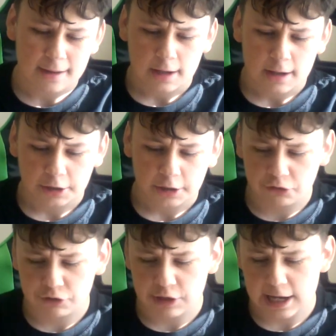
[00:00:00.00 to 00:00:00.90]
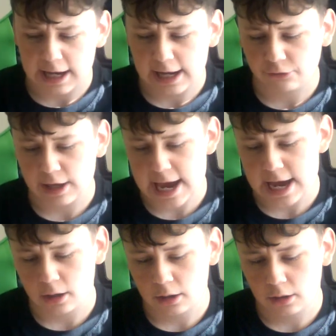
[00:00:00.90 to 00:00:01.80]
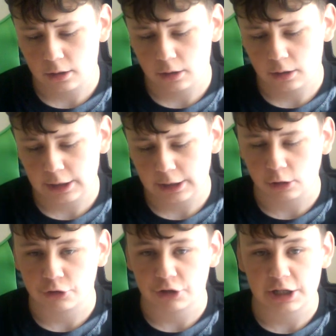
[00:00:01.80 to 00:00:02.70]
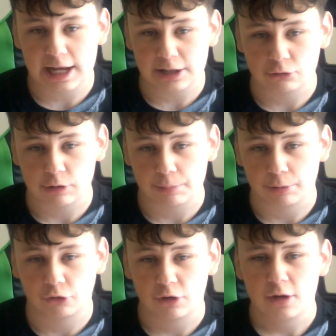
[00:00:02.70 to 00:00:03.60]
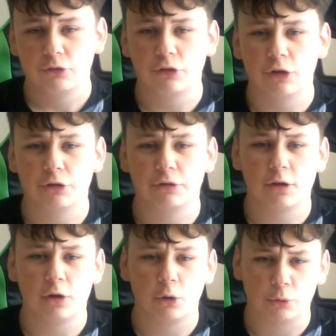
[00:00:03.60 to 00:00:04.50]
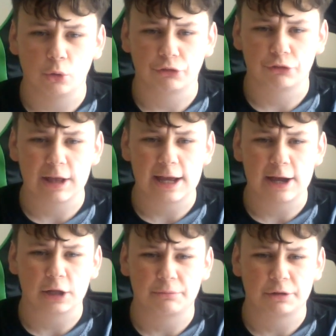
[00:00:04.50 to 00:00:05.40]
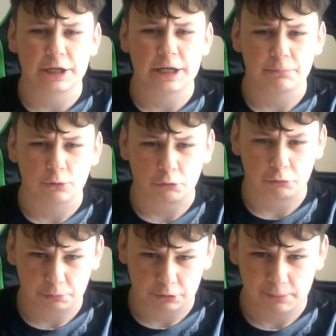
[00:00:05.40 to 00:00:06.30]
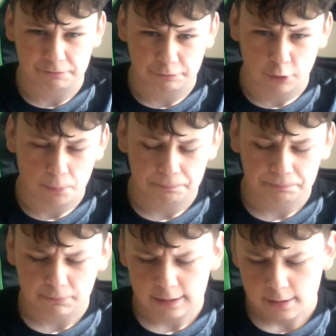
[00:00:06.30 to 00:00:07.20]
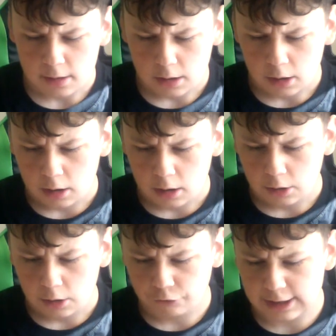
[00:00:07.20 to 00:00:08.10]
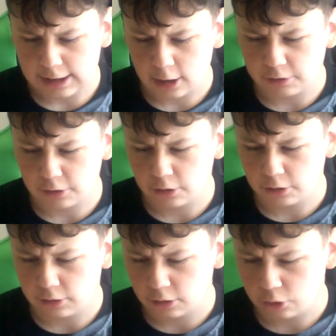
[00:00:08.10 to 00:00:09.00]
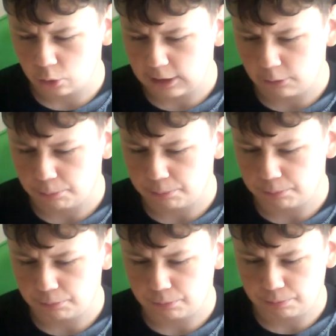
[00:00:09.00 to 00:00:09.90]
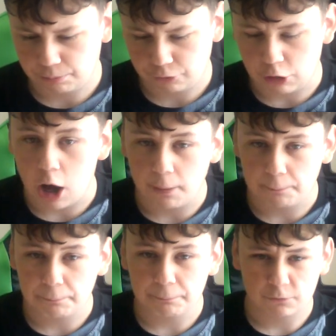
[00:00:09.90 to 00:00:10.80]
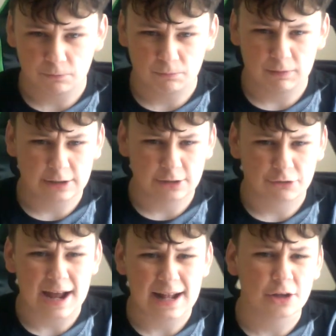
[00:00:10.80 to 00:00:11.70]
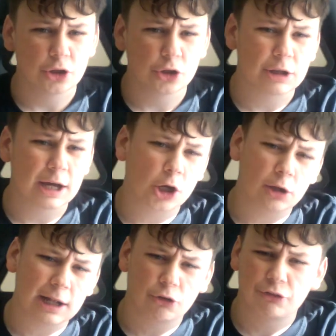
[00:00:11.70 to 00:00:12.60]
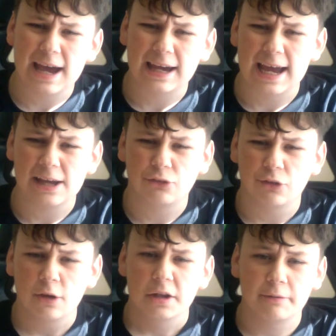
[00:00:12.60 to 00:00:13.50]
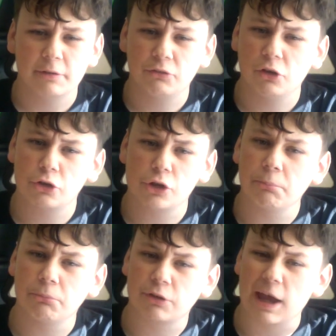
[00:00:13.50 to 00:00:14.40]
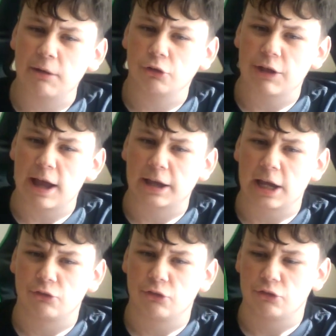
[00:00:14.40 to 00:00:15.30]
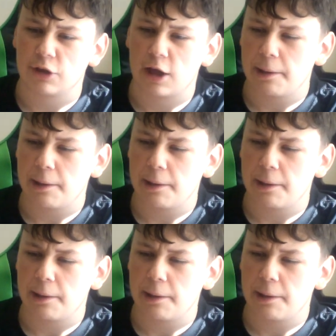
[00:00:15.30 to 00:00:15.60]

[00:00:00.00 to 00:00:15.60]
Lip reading: This year, it's included in the entry price. So, of course, they are going to have to keep the groups coming through. So then after your little start in the tent, you then go down the staircase. There isn't a jump scare on the staircase this year.